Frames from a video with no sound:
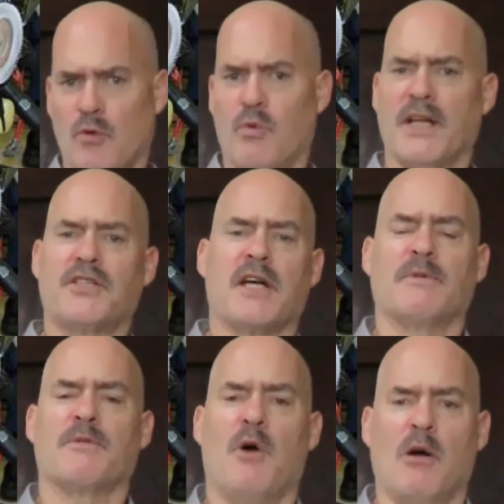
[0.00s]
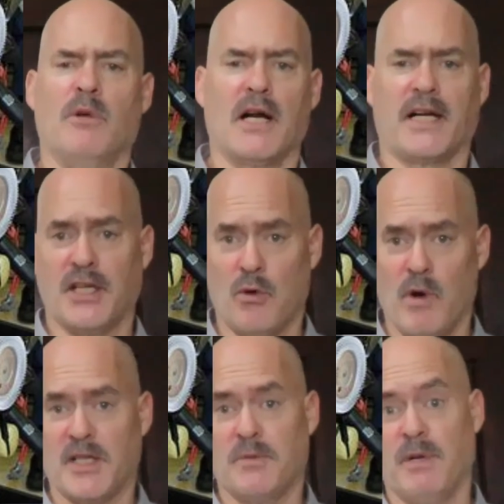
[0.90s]
The wedge type small block and the
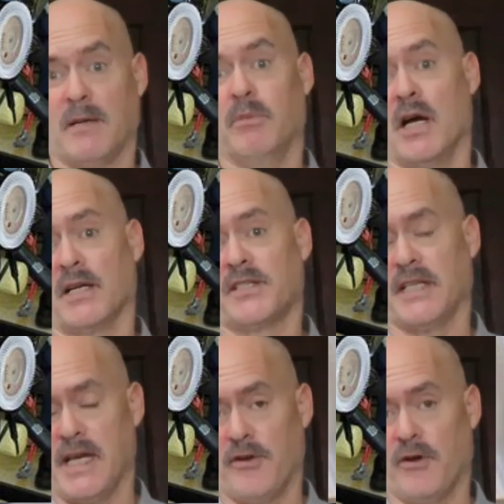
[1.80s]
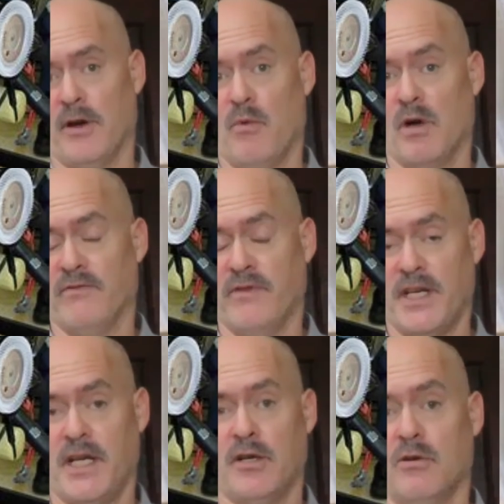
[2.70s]
wedge big blocks together in one
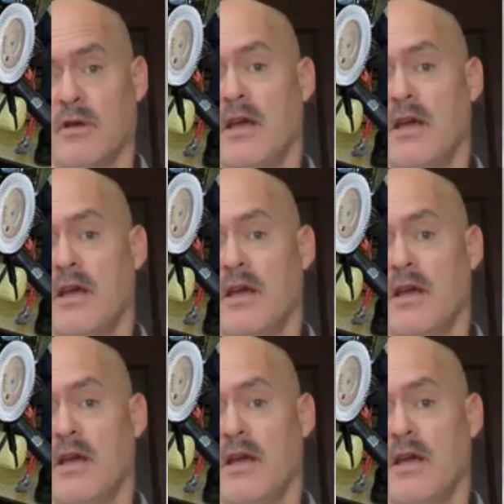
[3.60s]
video.